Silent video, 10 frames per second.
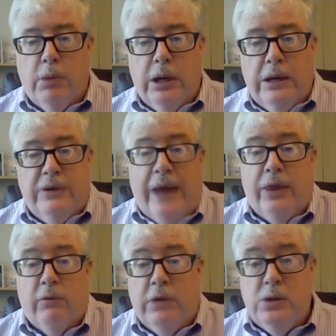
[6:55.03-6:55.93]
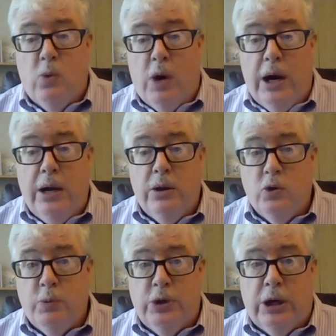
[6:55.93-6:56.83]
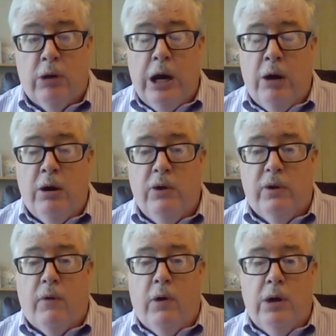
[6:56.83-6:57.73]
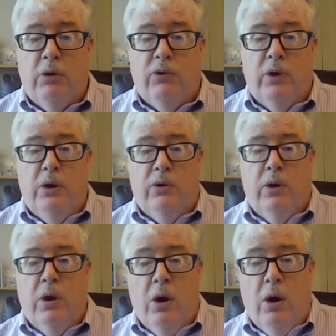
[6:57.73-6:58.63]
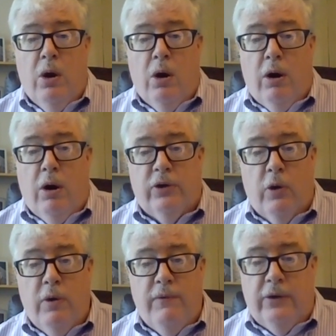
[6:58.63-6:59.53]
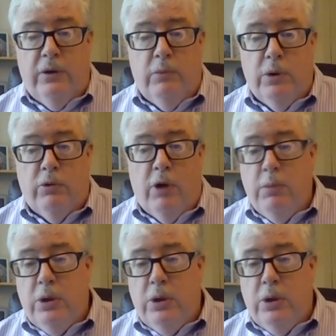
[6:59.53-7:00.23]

And is that the reason why those particular areas of our inner cities are so infested with crime?